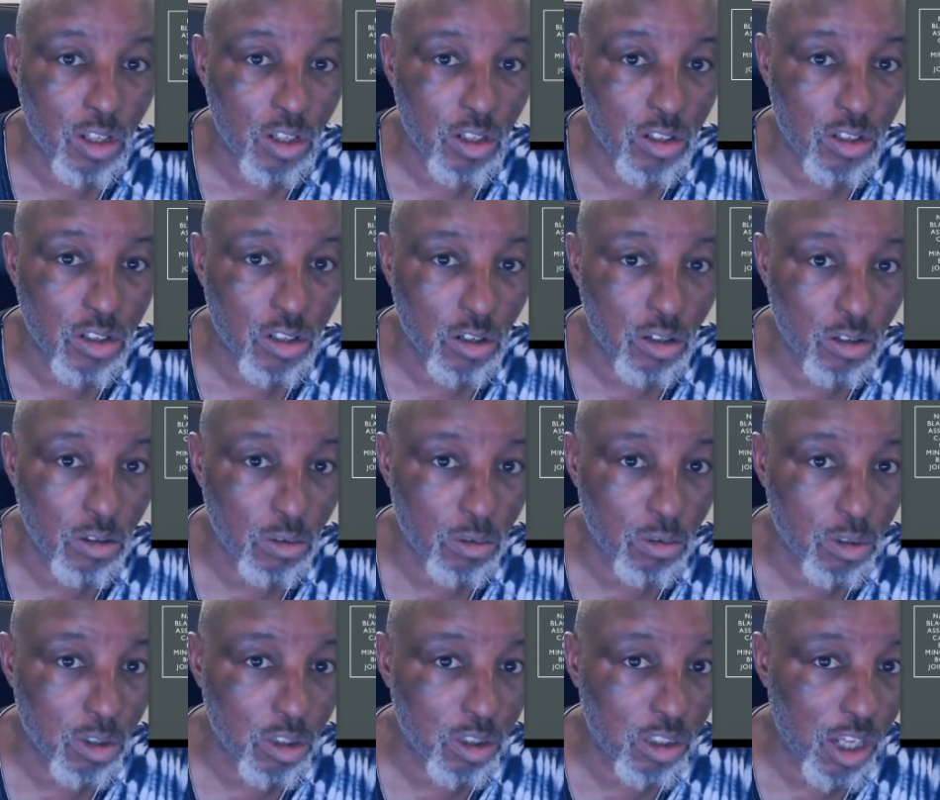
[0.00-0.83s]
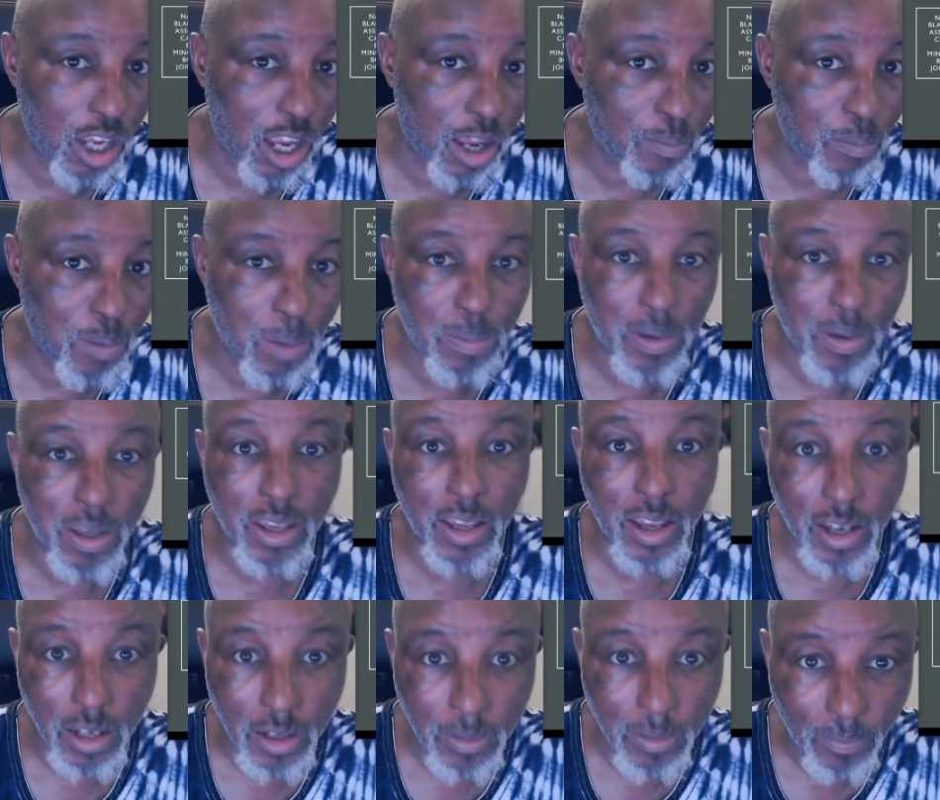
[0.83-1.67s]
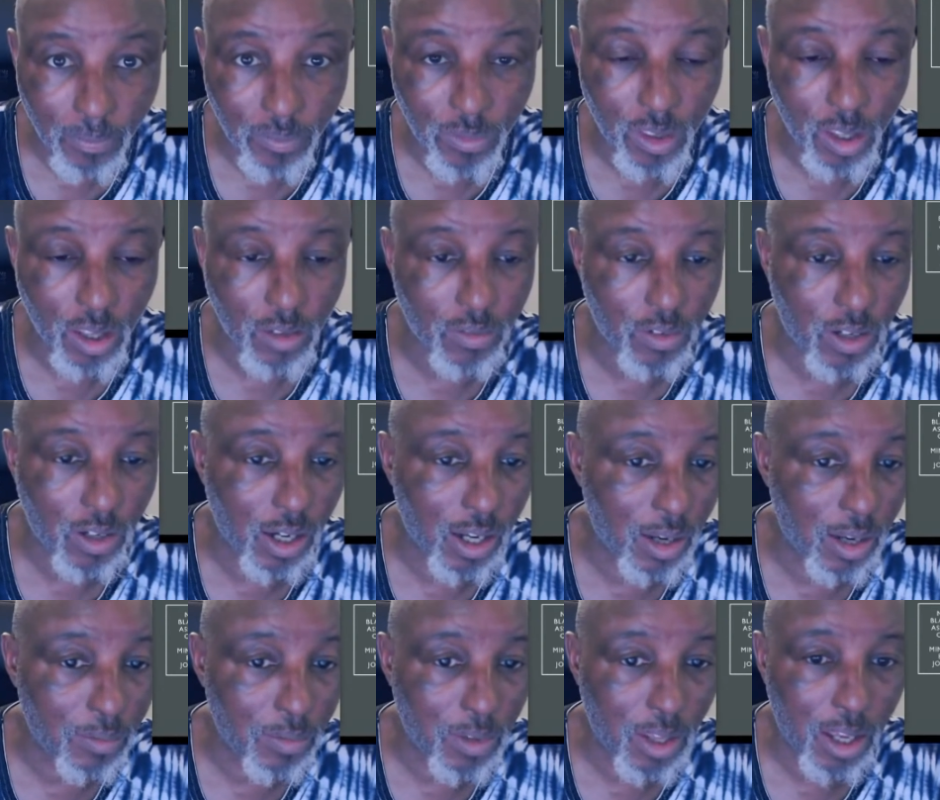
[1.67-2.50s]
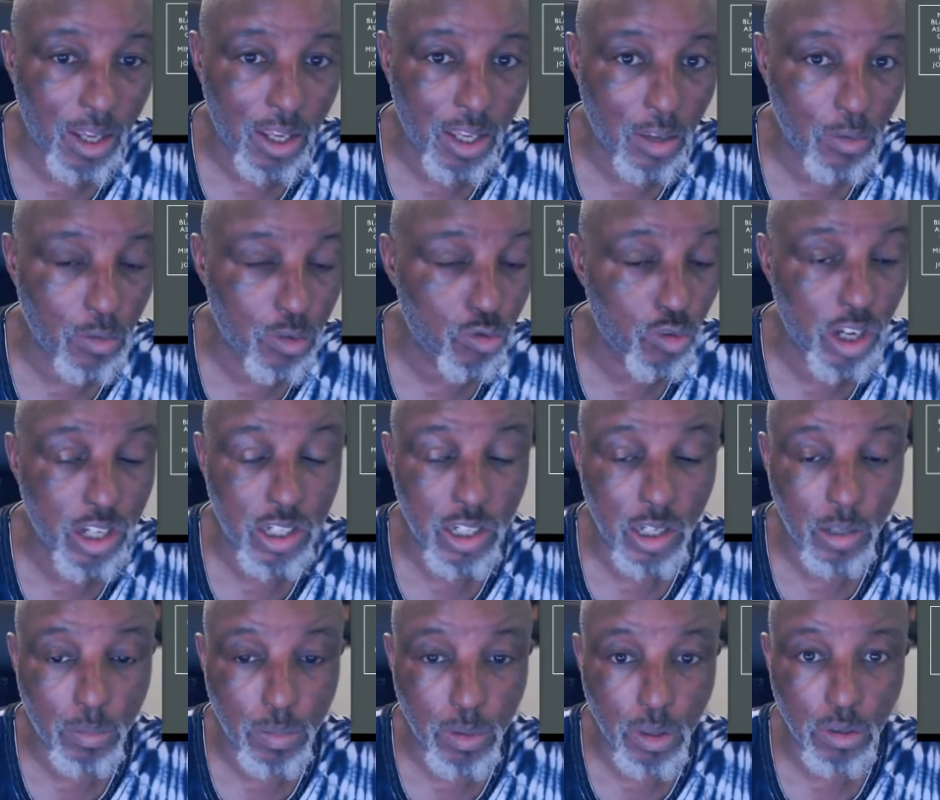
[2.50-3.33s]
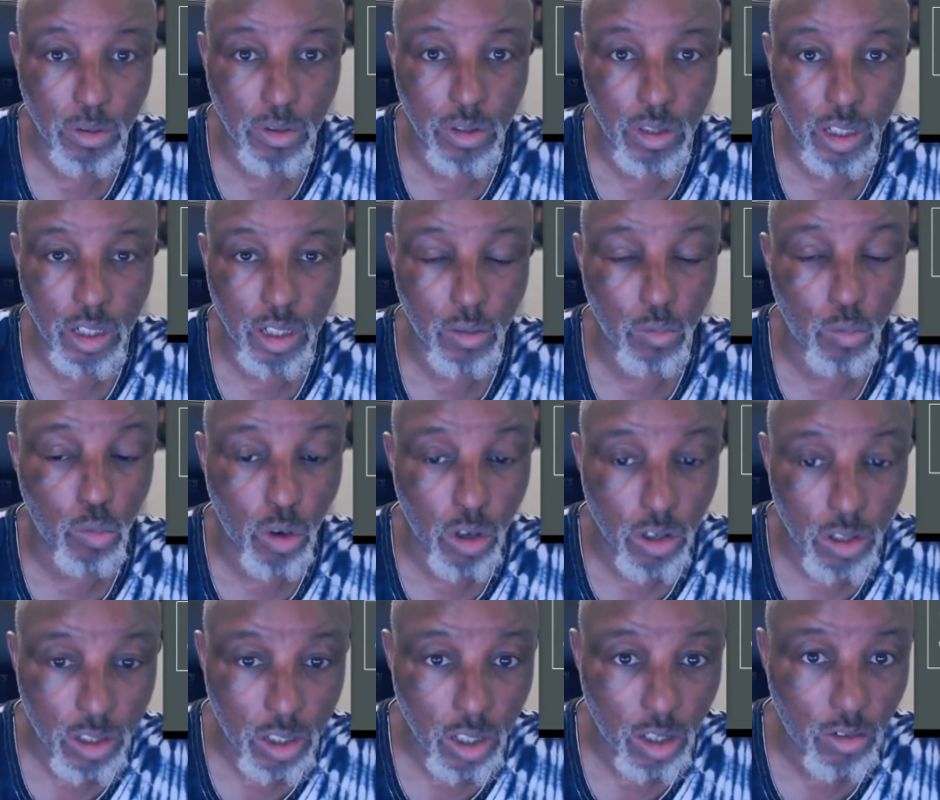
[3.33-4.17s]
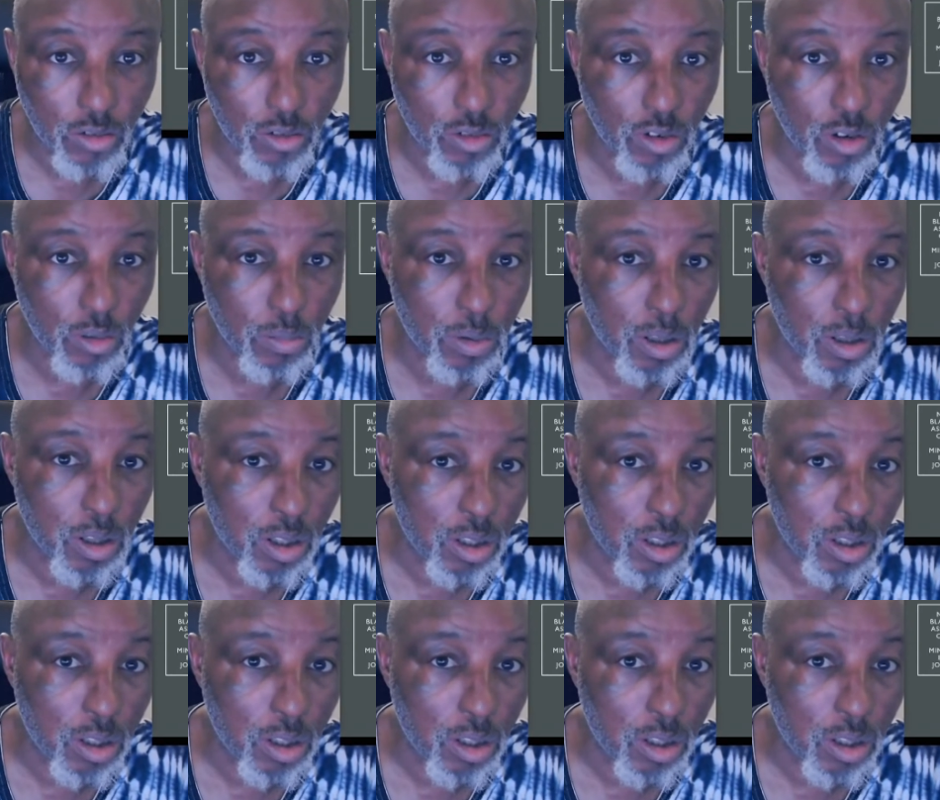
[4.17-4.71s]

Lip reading: So the MBPA have claimed that he was racially abused in a WhatsApp group.